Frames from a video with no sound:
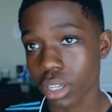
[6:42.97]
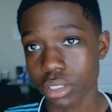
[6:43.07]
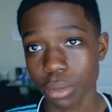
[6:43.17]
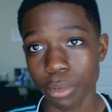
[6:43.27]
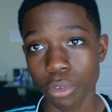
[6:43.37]

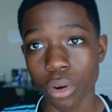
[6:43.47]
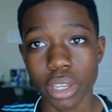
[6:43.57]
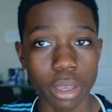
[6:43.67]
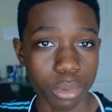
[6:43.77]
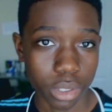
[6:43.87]
said before,
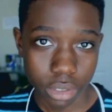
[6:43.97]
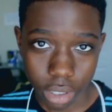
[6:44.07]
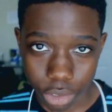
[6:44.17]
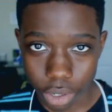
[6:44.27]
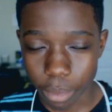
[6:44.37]
it came with a
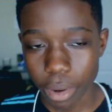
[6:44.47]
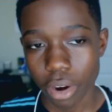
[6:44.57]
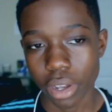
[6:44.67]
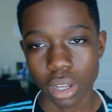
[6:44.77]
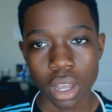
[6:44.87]
center track
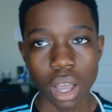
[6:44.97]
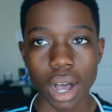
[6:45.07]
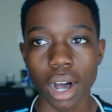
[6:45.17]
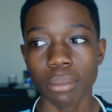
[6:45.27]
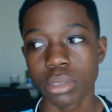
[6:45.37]
bearing,
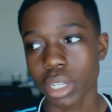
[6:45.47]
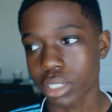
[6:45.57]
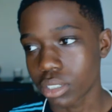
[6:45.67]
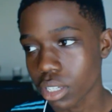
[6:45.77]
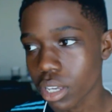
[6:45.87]

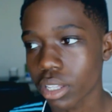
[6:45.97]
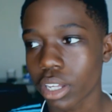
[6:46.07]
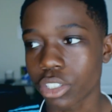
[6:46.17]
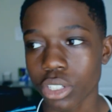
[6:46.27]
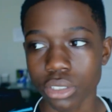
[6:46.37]
size C, and
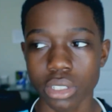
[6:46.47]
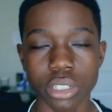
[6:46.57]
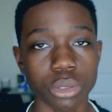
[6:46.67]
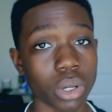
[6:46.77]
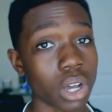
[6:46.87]
I changed
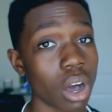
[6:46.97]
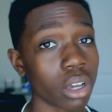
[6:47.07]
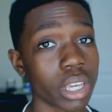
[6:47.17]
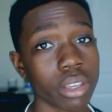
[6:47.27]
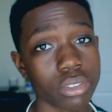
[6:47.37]
that to a
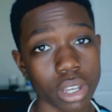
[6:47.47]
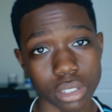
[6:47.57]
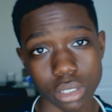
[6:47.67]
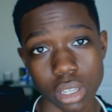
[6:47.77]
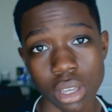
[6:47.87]
concave
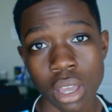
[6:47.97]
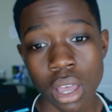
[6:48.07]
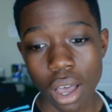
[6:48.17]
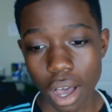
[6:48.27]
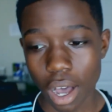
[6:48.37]
size C
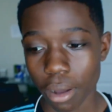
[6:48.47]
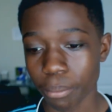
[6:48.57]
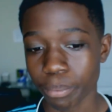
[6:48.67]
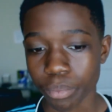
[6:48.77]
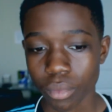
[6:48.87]

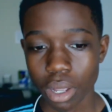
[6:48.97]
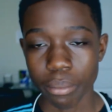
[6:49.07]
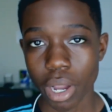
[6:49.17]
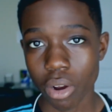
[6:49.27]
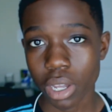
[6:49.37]

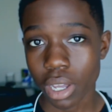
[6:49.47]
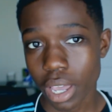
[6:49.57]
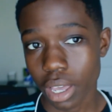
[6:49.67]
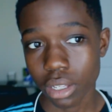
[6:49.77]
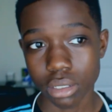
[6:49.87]
bearing,
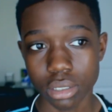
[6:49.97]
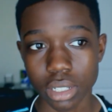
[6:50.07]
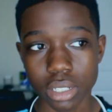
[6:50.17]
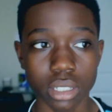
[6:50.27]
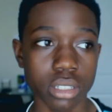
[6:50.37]
and
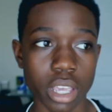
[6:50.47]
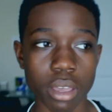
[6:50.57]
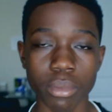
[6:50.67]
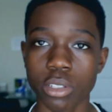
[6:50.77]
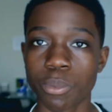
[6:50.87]
it's the
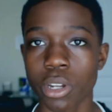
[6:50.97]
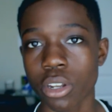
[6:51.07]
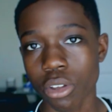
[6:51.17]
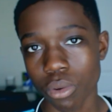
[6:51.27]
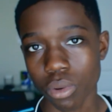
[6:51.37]
same. It's pretty
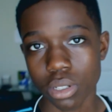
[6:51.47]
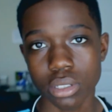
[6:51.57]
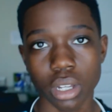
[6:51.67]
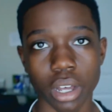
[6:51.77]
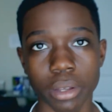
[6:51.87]
new. It's
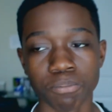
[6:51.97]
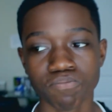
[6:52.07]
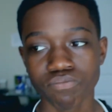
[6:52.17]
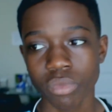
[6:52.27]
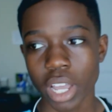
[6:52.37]

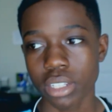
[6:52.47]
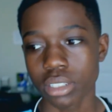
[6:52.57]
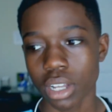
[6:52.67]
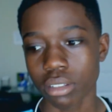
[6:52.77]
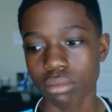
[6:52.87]
has
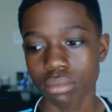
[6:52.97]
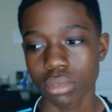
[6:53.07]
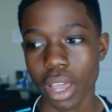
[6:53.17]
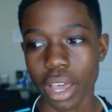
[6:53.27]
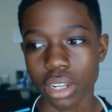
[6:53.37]
not
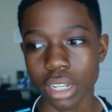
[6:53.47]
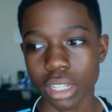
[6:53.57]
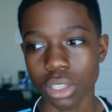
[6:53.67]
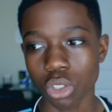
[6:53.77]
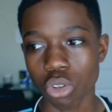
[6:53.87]
had any
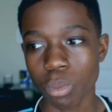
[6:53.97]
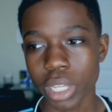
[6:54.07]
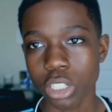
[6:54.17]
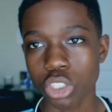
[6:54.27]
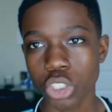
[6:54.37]

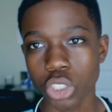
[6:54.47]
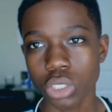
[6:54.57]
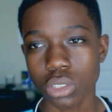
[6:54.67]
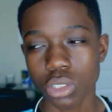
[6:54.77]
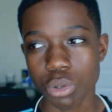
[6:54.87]

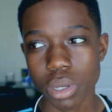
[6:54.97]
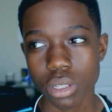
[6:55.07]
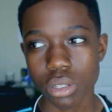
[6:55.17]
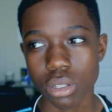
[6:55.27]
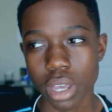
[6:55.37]
lubage to
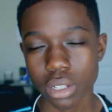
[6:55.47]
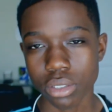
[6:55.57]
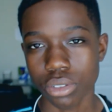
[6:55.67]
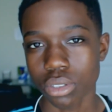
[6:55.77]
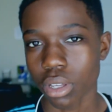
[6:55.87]
it yet.
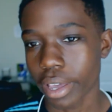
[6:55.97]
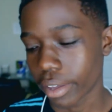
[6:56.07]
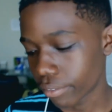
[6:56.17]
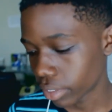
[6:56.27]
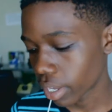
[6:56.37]
I
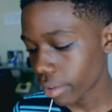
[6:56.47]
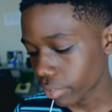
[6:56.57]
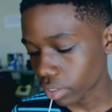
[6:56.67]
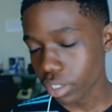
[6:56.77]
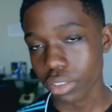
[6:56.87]

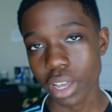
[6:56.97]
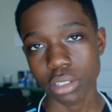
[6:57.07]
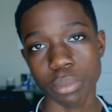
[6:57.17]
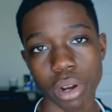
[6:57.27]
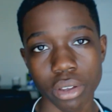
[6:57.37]
haven't cleaned
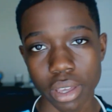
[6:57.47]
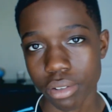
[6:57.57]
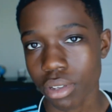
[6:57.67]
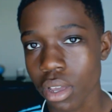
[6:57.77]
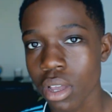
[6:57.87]
that bearing
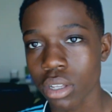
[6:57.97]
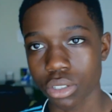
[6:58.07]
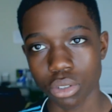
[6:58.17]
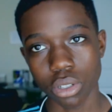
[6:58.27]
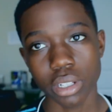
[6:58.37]
yet,
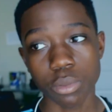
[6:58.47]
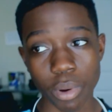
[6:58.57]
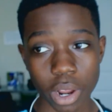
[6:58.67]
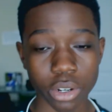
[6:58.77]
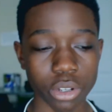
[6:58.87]
so it's
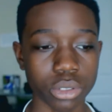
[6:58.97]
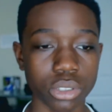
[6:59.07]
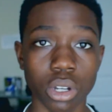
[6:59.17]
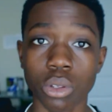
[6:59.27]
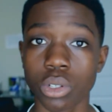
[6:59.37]
brand new.
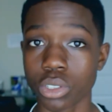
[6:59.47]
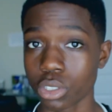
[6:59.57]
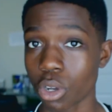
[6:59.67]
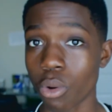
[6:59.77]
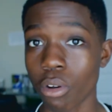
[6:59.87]
So there's
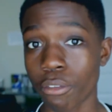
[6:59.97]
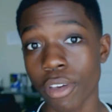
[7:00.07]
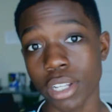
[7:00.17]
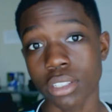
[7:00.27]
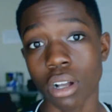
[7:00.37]
no
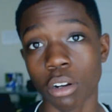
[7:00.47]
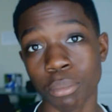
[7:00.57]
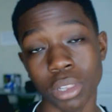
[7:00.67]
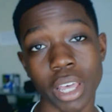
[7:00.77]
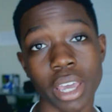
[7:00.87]
effect on
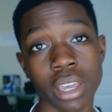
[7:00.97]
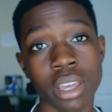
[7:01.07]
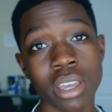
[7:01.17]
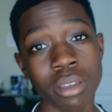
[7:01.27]
play